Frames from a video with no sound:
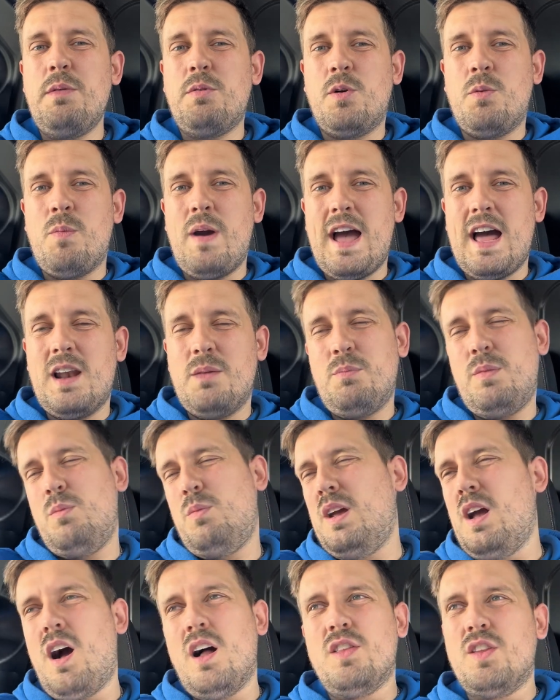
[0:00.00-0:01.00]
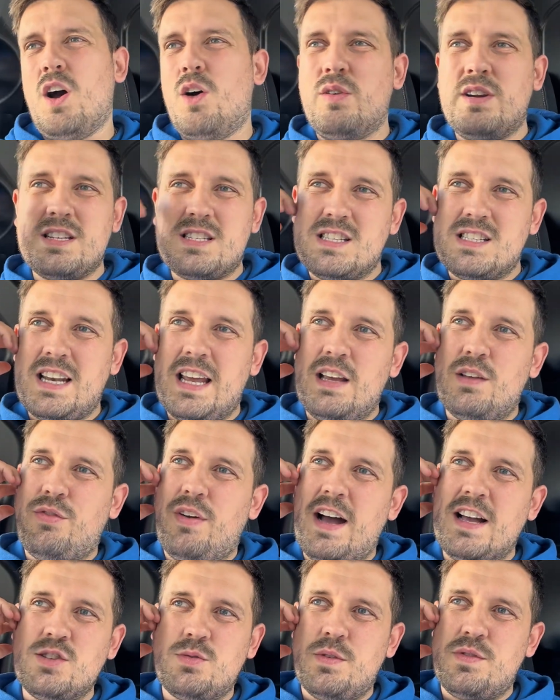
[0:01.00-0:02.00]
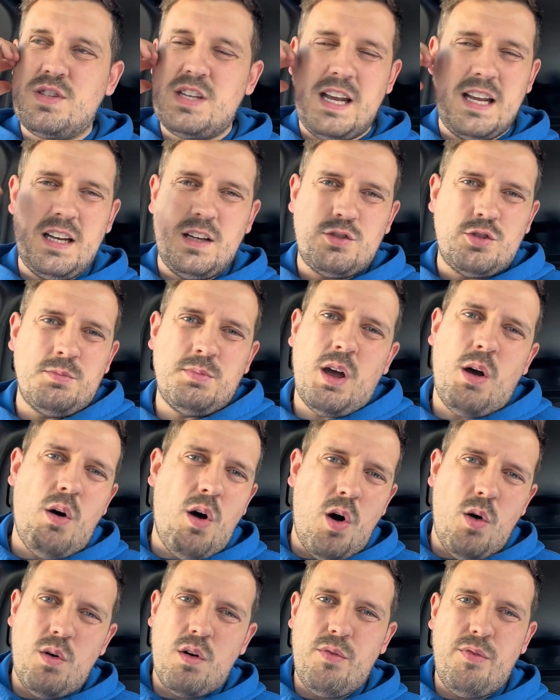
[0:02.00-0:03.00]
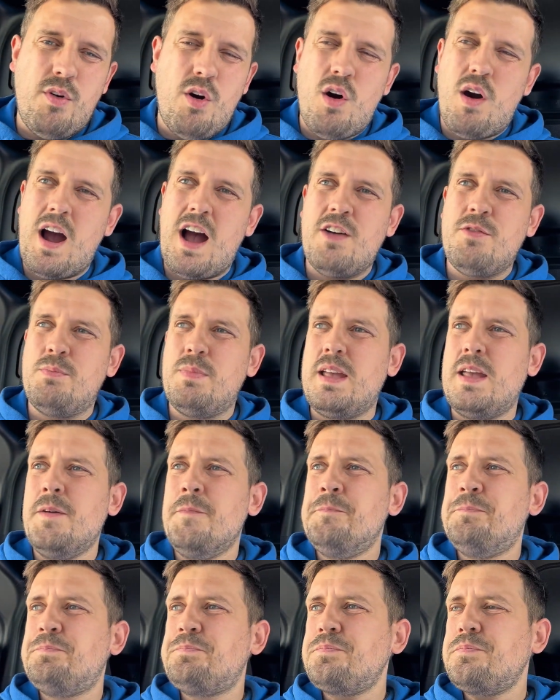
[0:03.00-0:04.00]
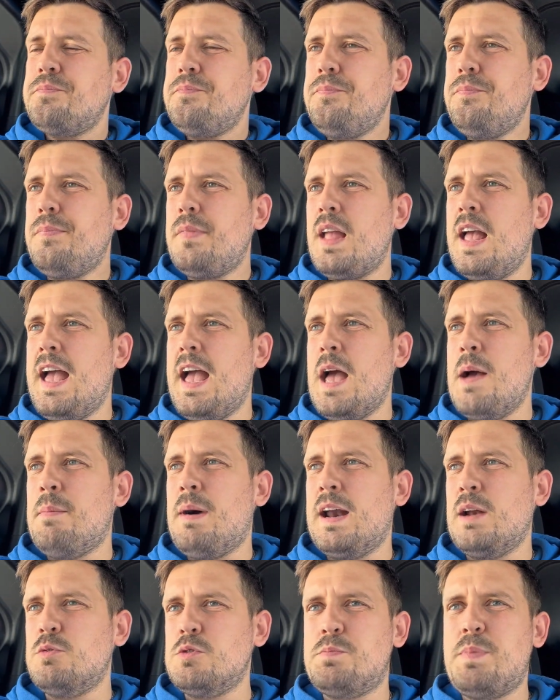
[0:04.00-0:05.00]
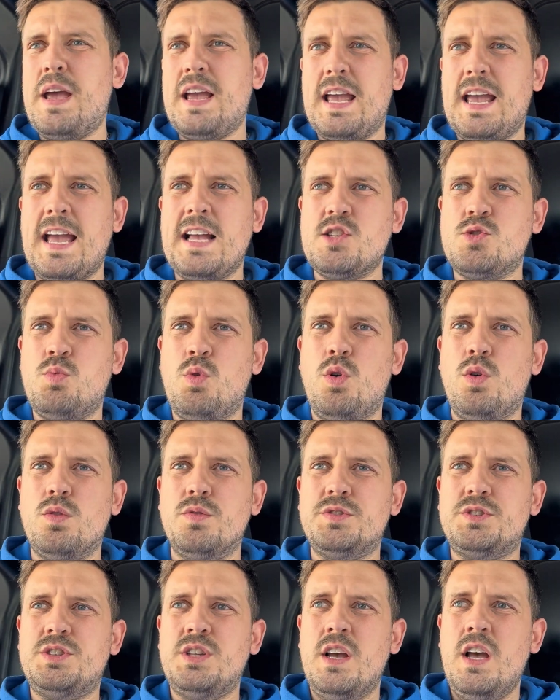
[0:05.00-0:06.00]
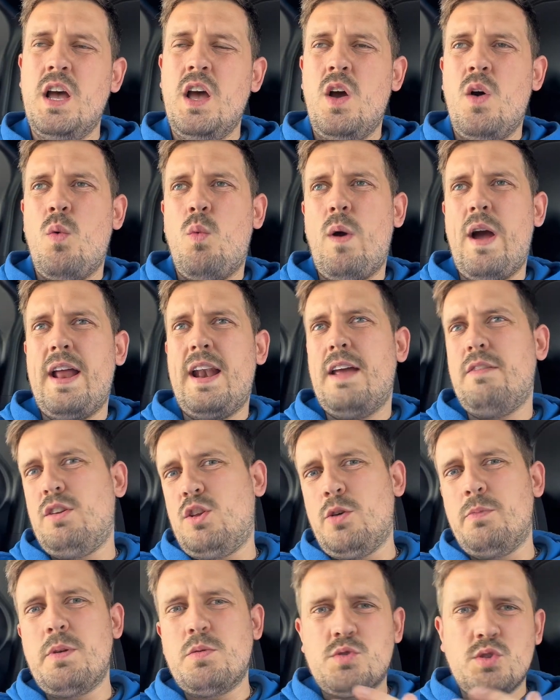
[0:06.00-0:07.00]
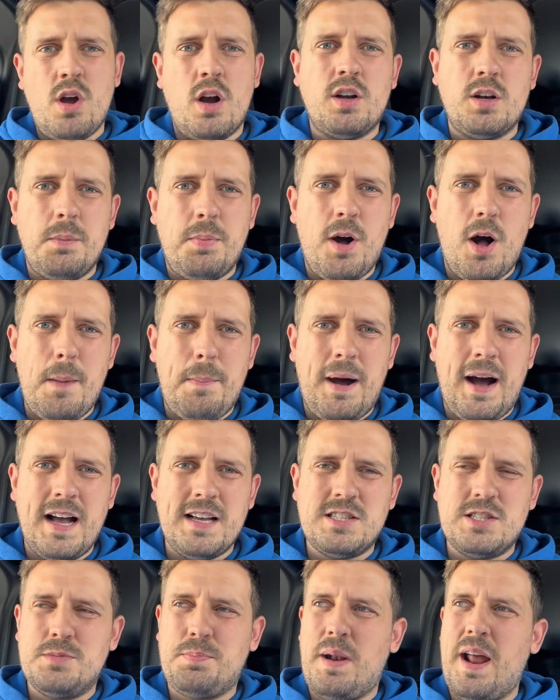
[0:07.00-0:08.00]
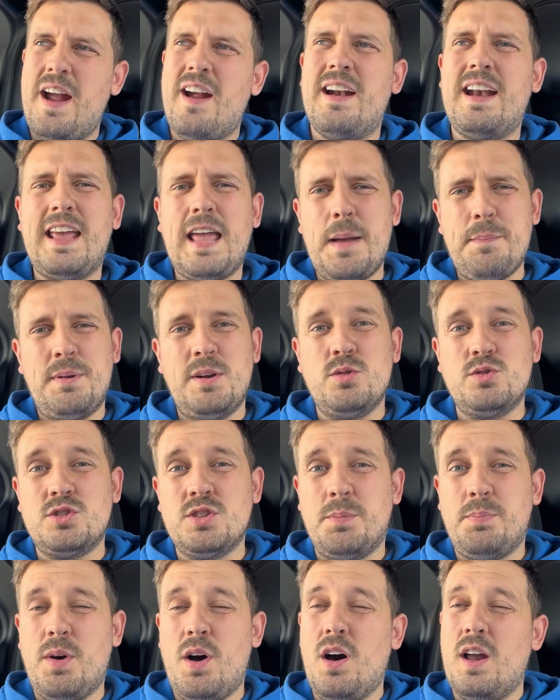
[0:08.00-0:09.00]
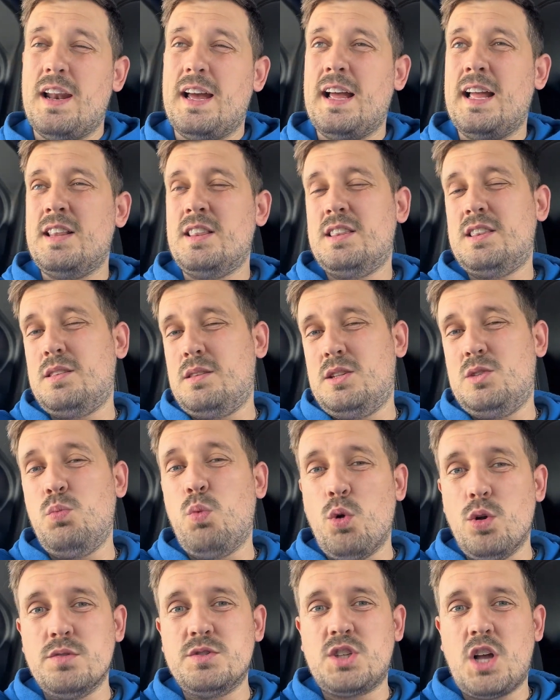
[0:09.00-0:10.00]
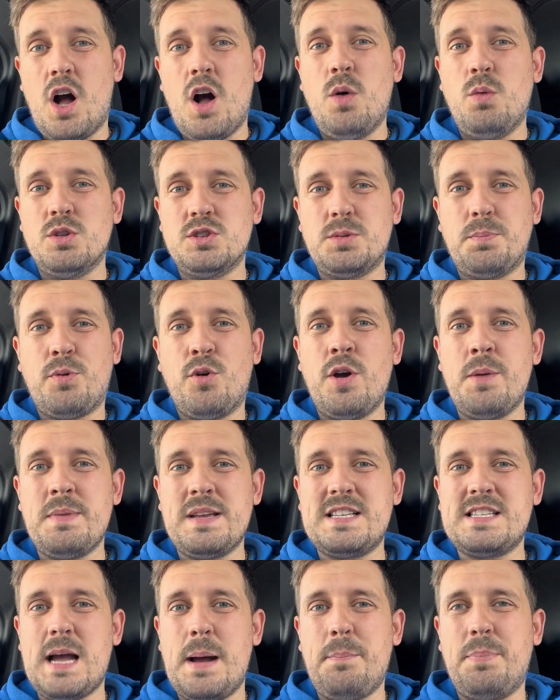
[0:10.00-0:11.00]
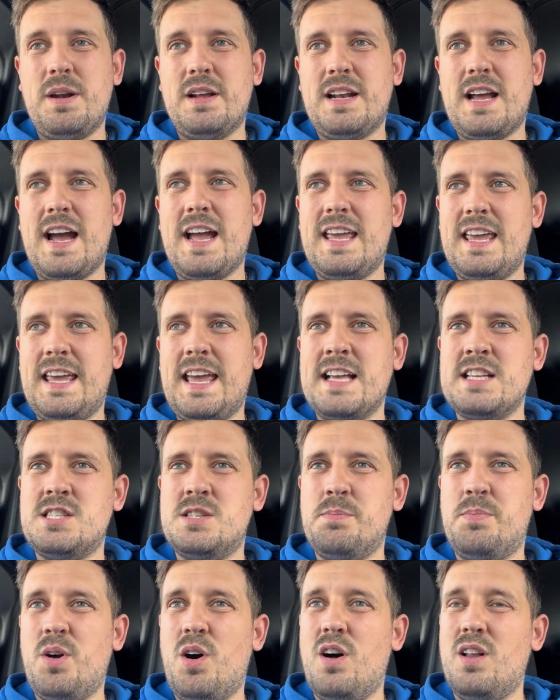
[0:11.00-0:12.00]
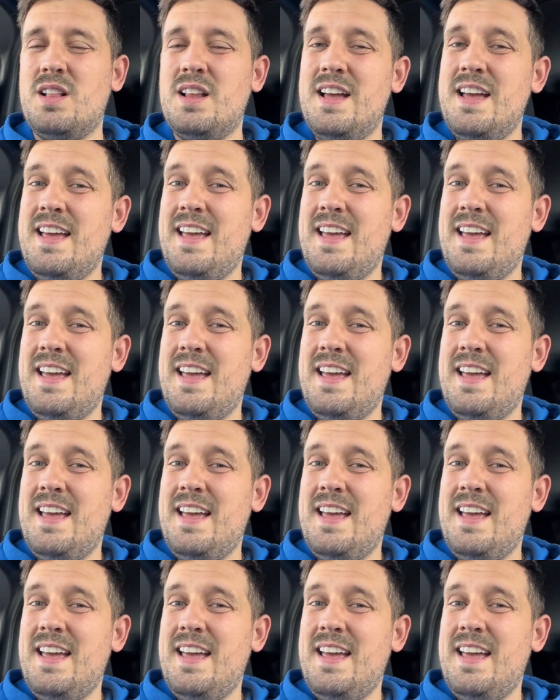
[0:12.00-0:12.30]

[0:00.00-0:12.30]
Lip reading: with him well, and we all know this as Leeds fans. We've seen this from Noah Okafor, haven't we? And it was big against Wolves when every time he was knocking the ball past his player and he kept losing the ball. And Wolves' goal was a prime example of that. He gets the ball